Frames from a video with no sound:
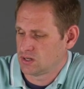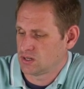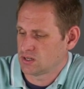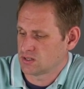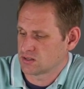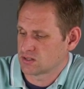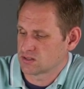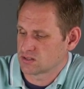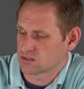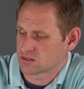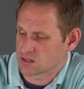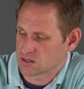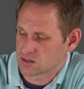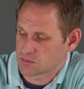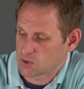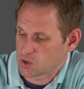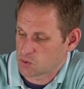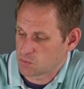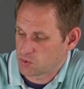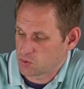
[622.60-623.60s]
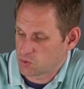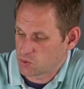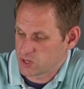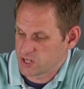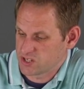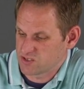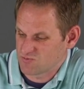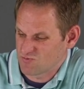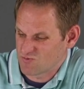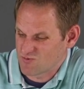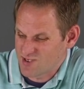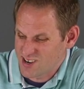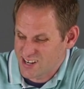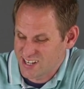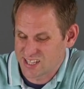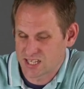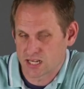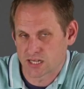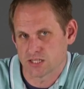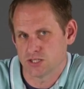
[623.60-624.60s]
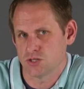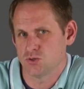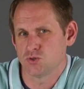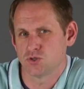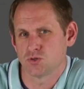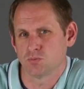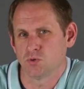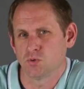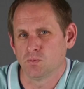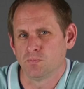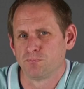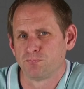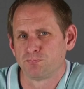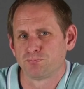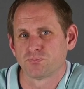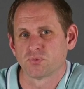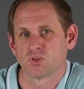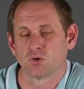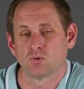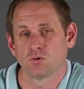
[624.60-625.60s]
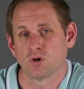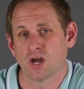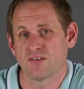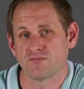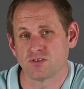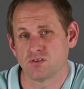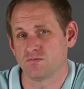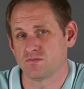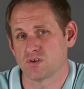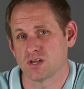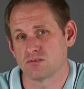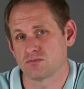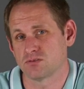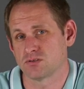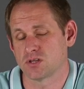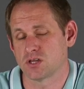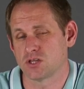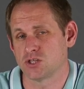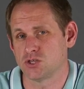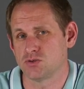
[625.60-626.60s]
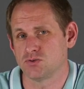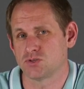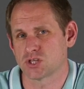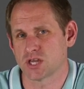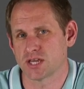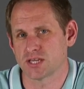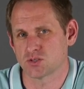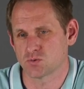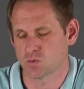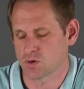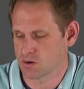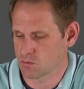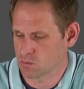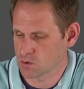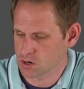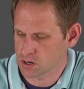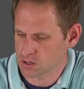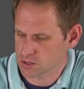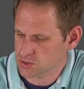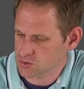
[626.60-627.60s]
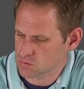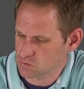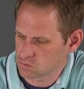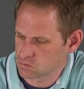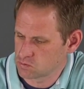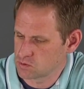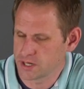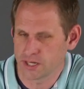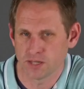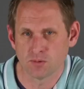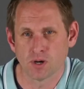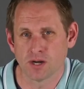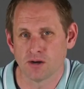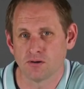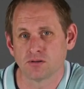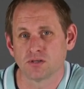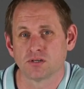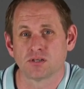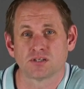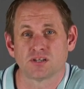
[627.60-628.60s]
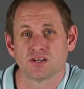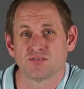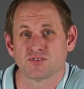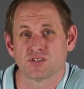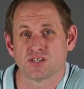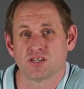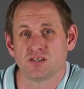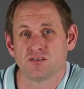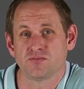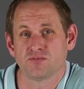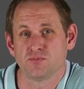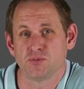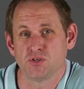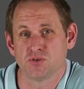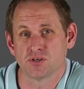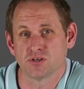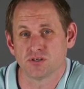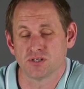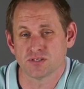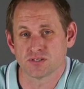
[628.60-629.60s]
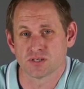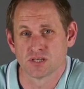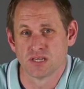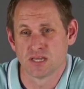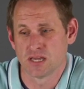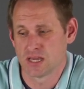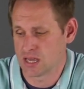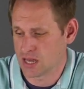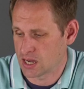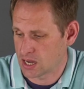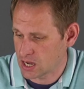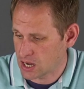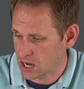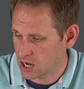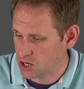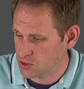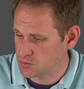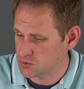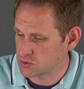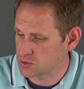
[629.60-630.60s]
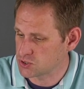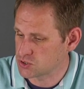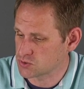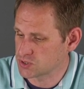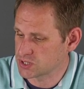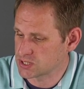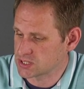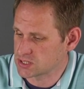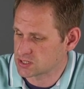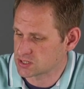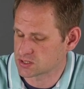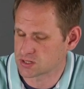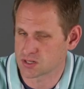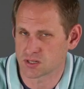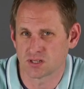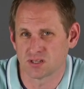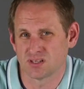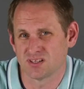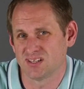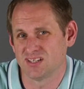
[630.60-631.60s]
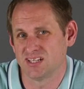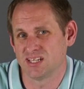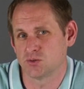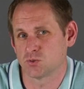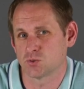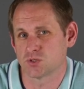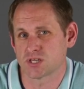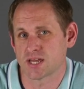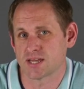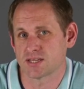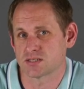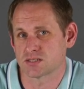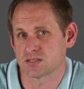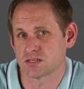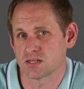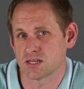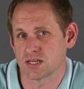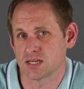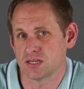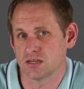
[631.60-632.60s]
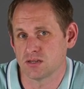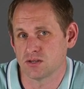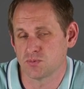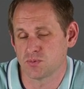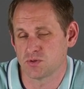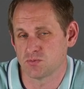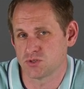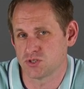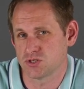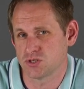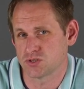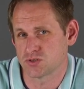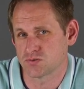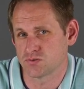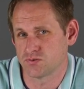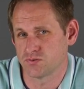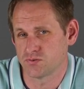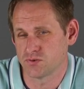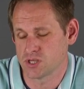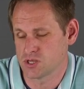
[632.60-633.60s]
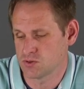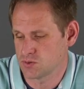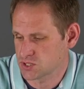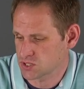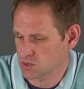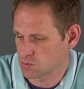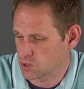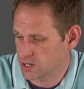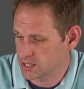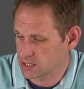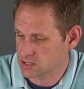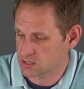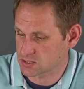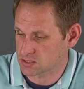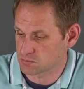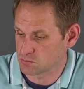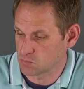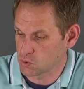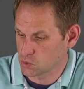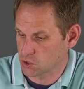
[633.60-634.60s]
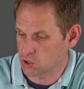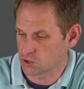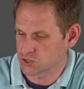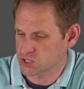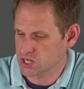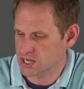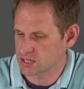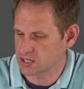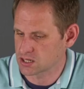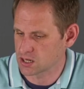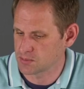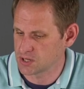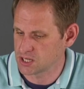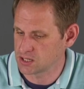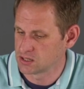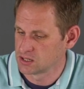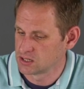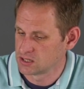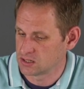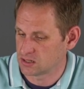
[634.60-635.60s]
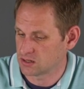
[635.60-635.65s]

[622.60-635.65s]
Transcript: Uh, that the Thunderbolt port isn't really that usable? Or have you found a use case where it works really well? I'd love to hear from you guys. Uh, I hope you enjoyed this uh, little test today. I hope it was useful for you in some way. There's more content coming.